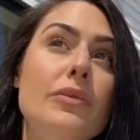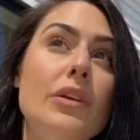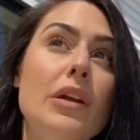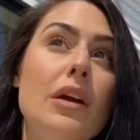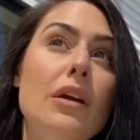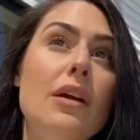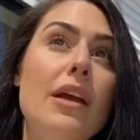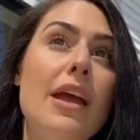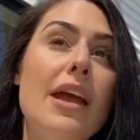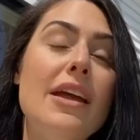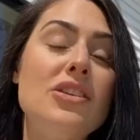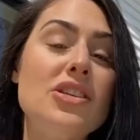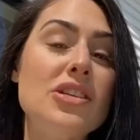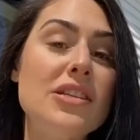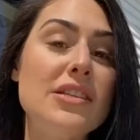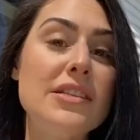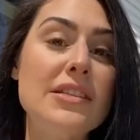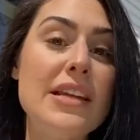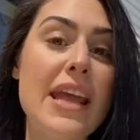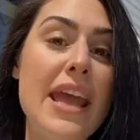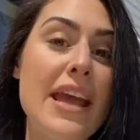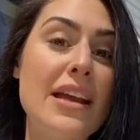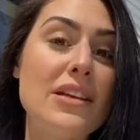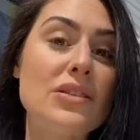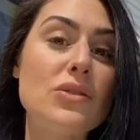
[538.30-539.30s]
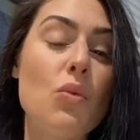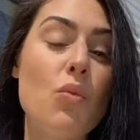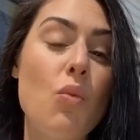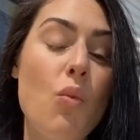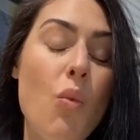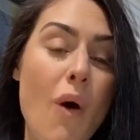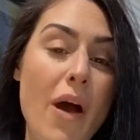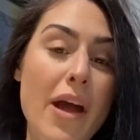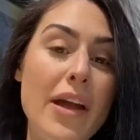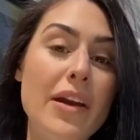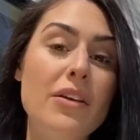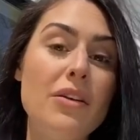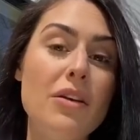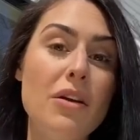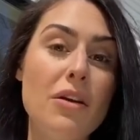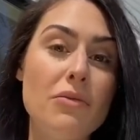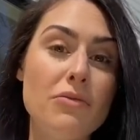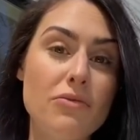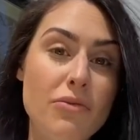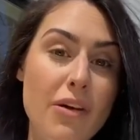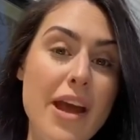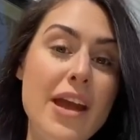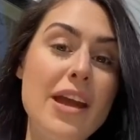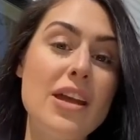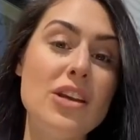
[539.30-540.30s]
it just takes one
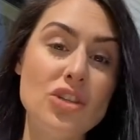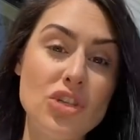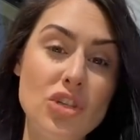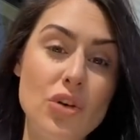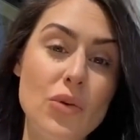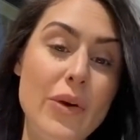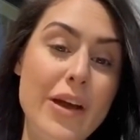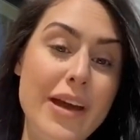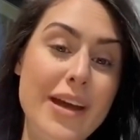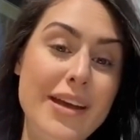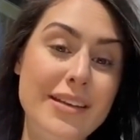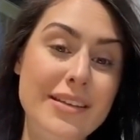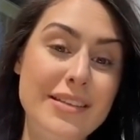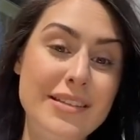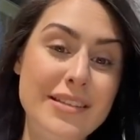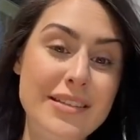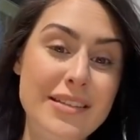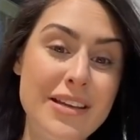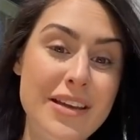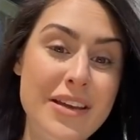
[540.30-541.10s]
right choice.